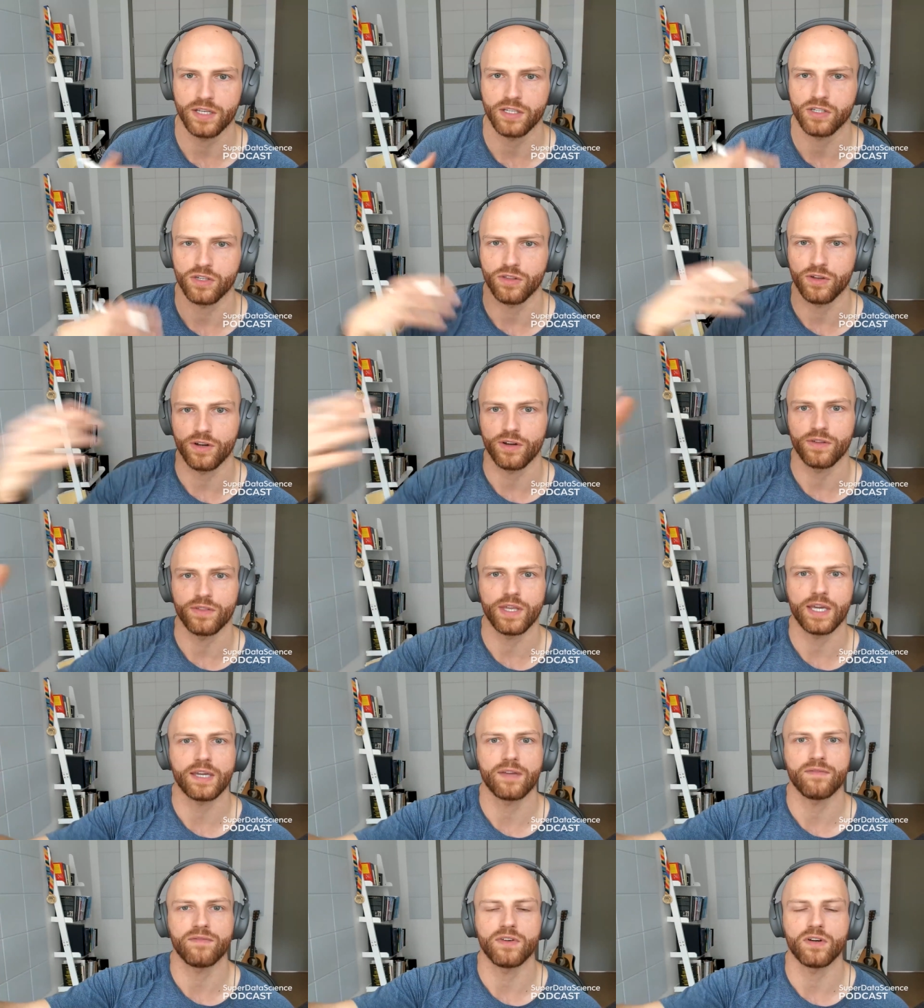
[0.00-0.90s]
So they they
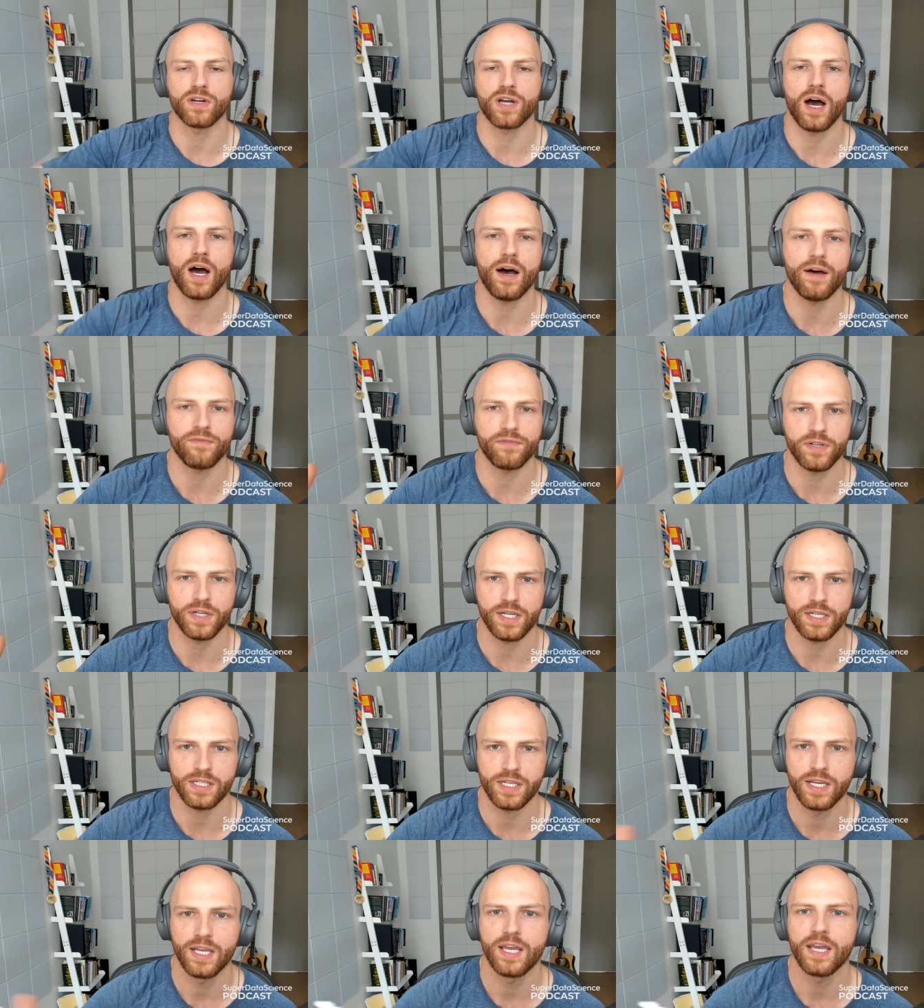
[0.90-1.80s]
can feel confident
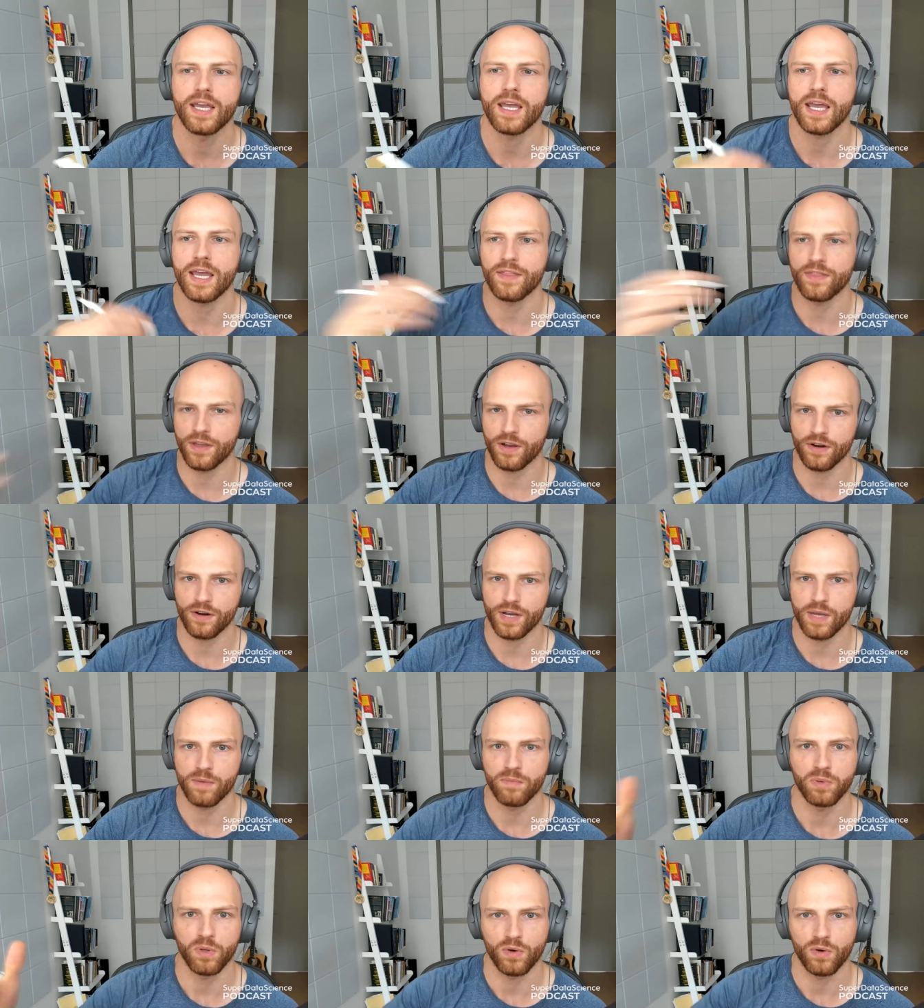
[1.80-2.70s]
in their
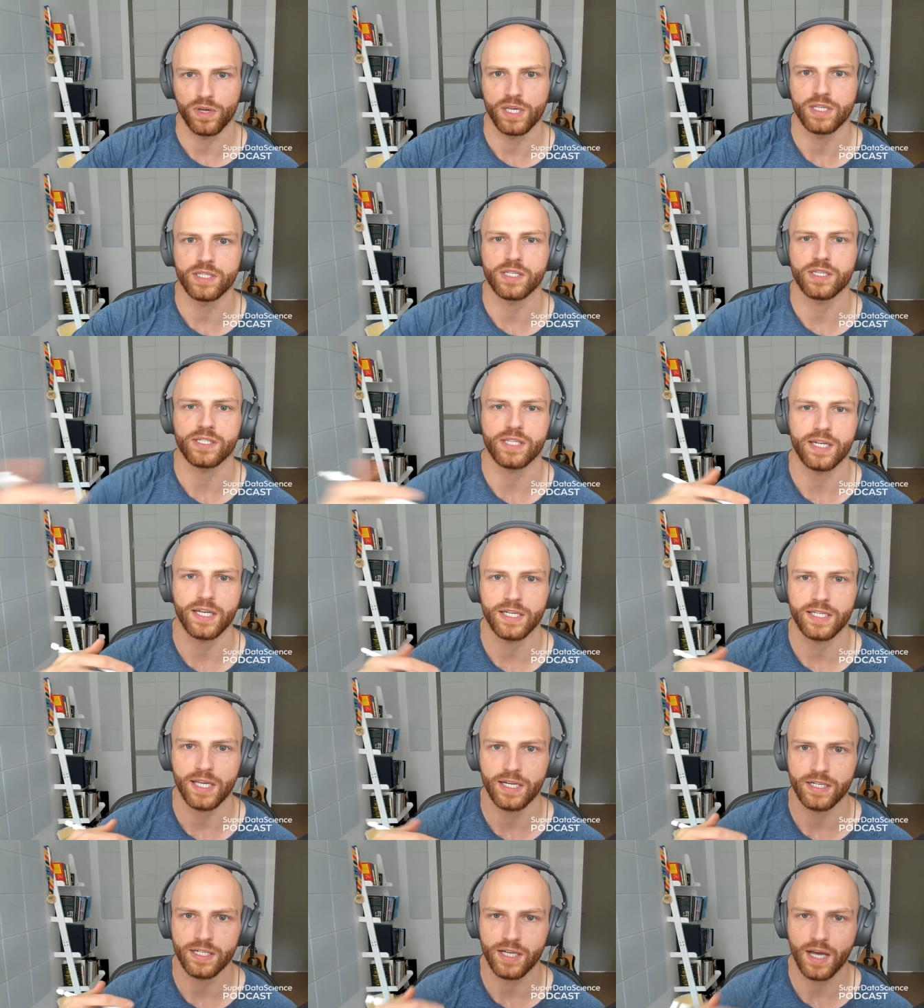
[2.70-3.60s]
employees sending
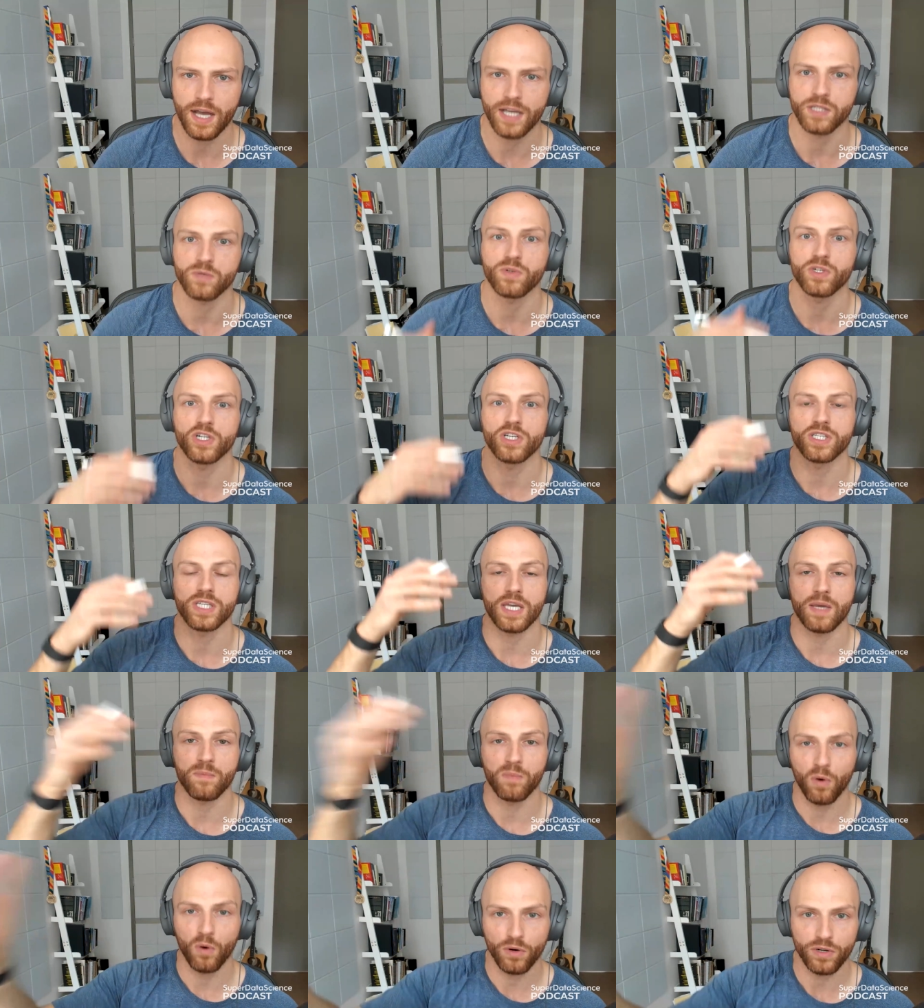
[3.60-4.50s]
data to us, which is
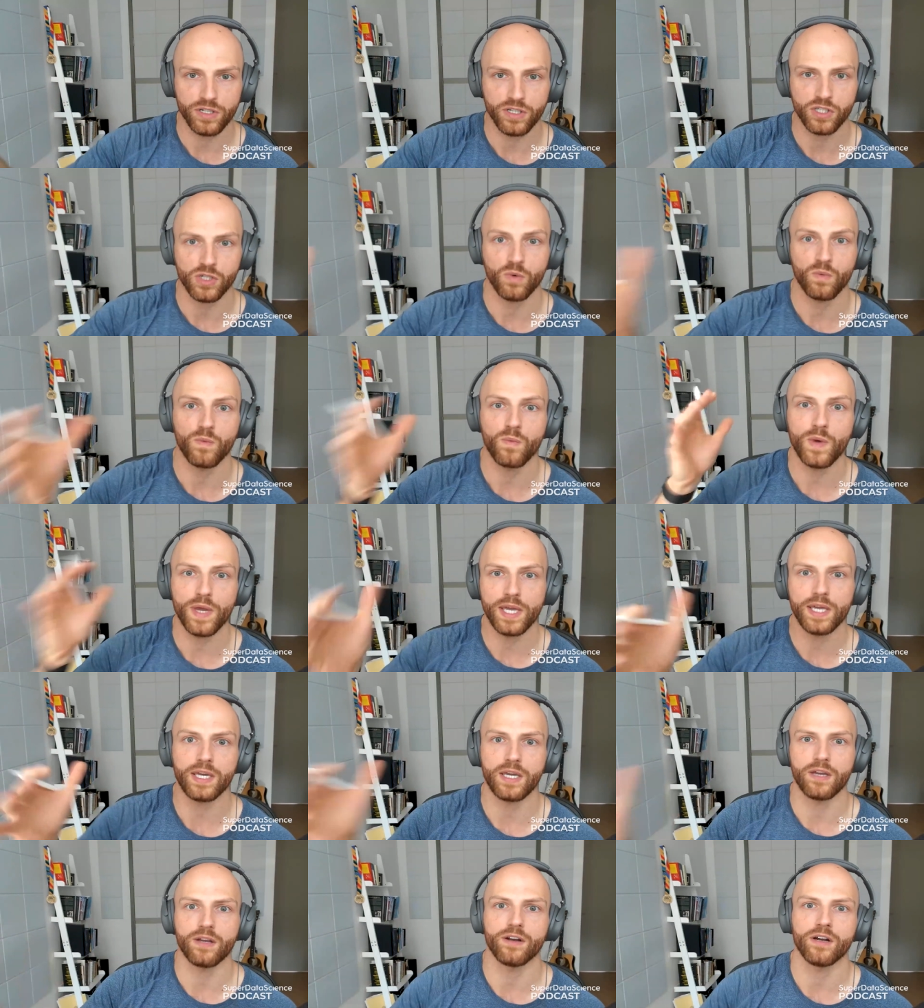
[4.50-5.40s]
important. So we
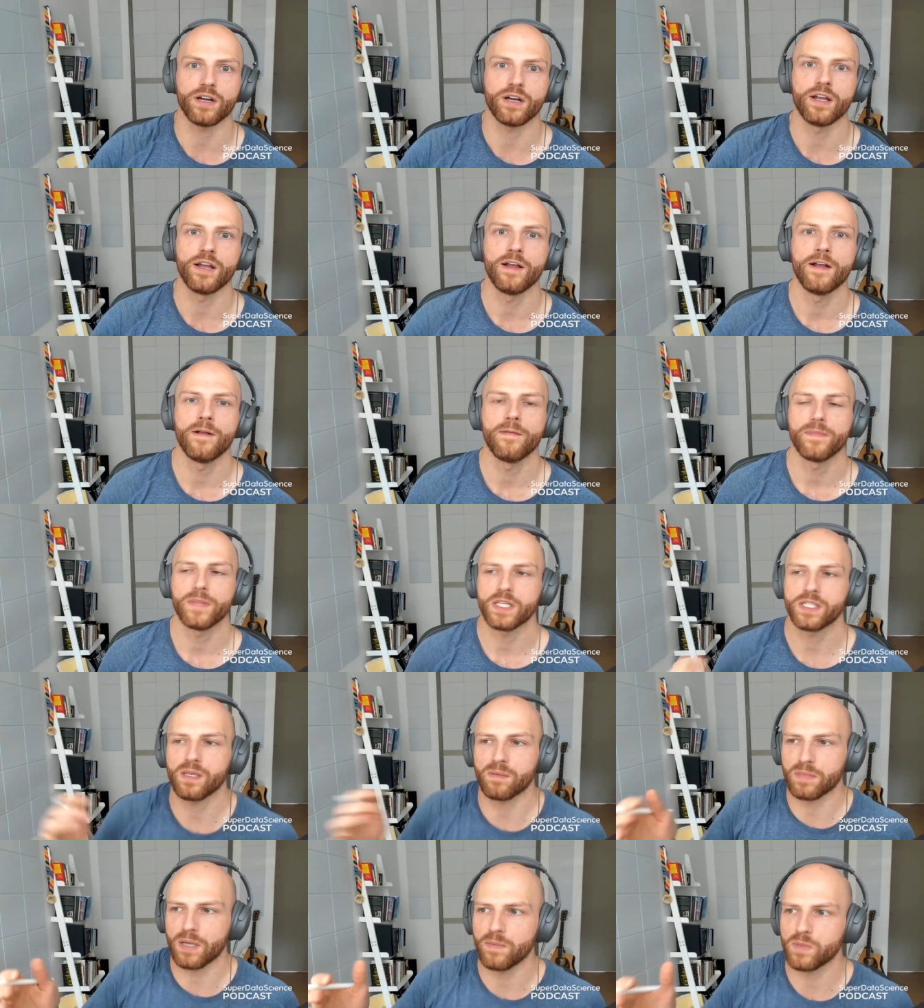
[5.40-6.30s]
hear
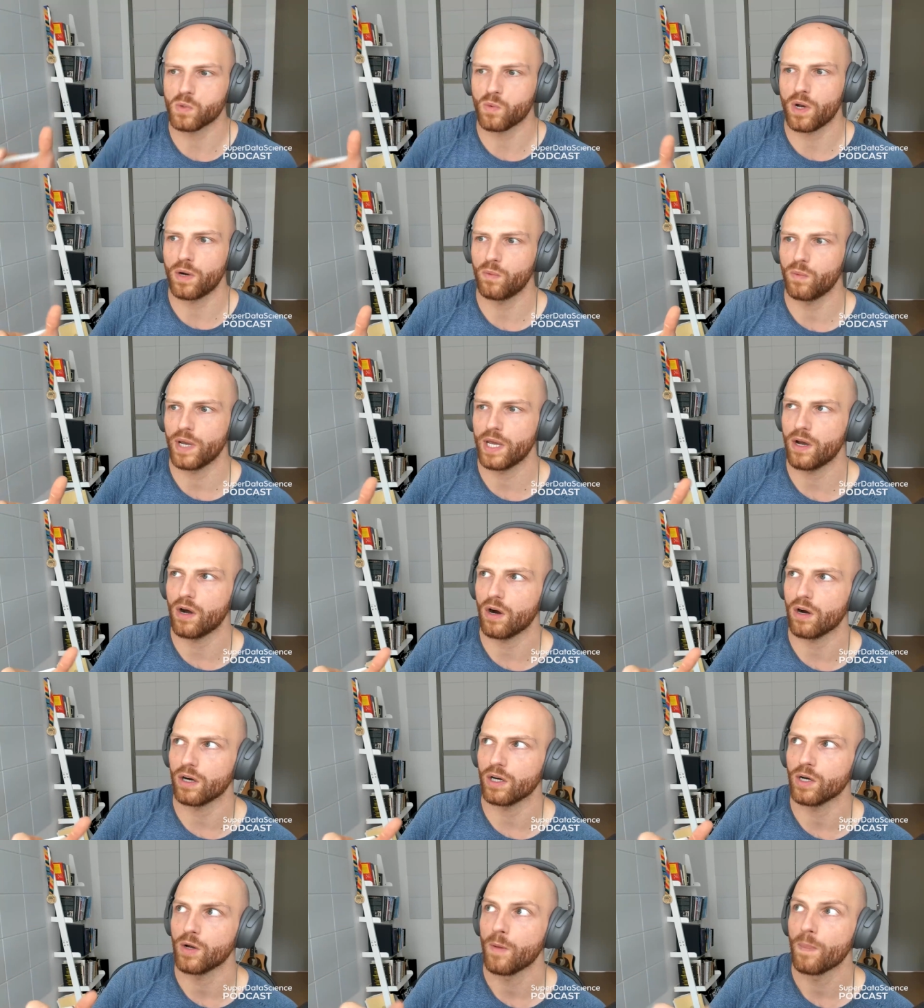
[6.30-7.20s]
sometimes when we
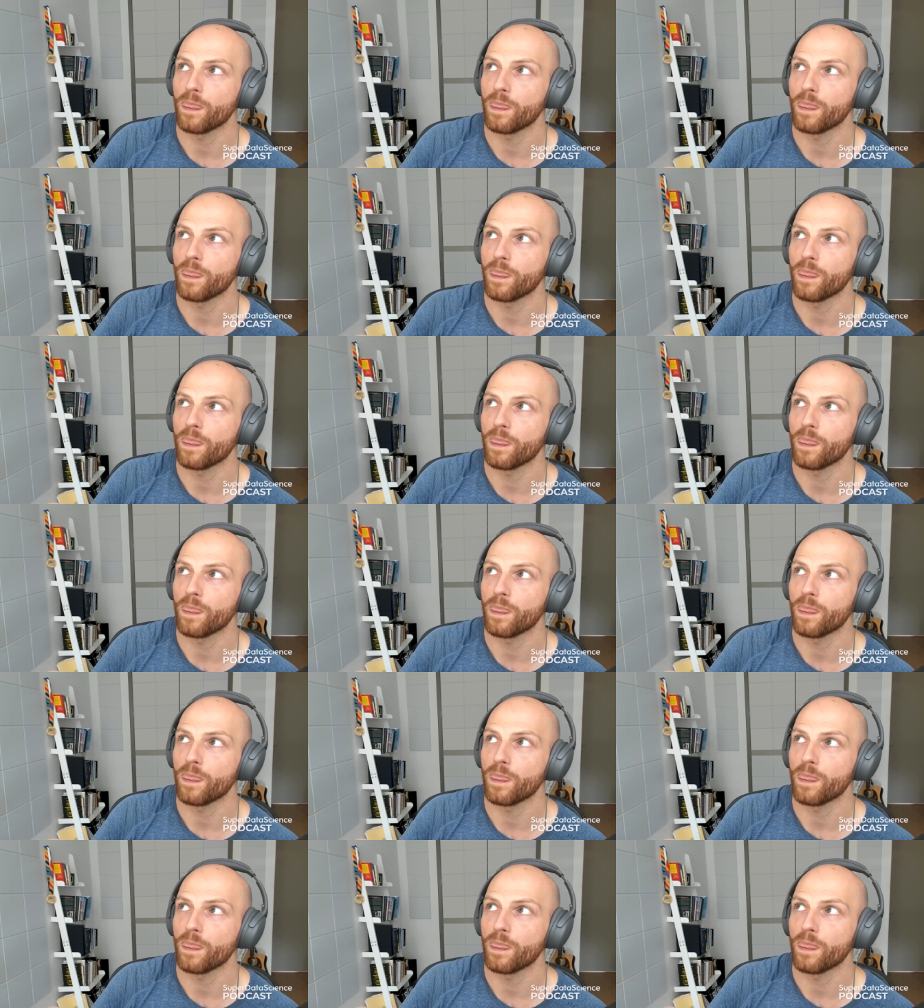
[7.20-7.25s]
are